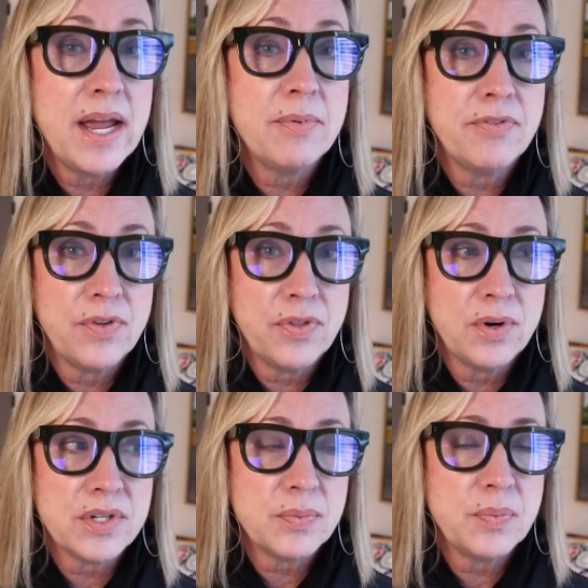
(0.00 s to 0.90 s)
before the
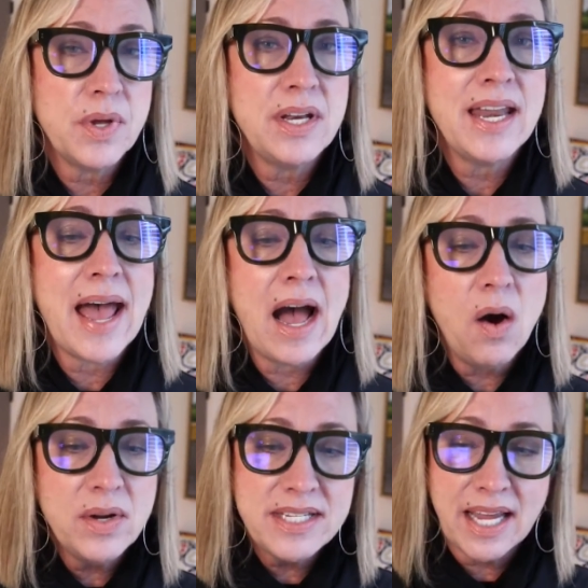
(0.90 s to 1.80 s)
horse. And
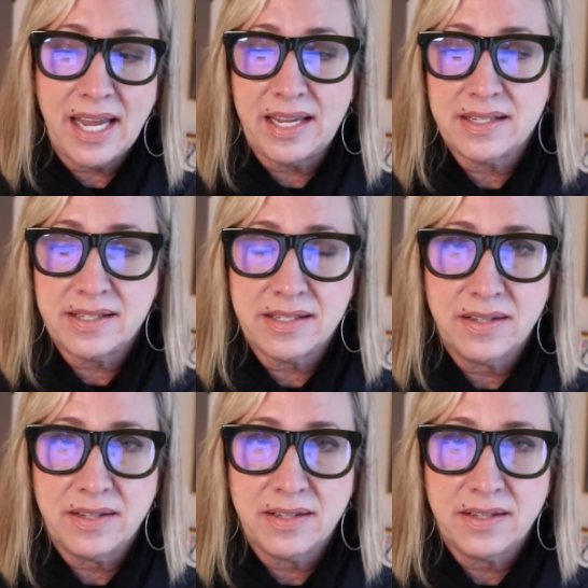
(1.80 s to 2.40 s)
nowadays,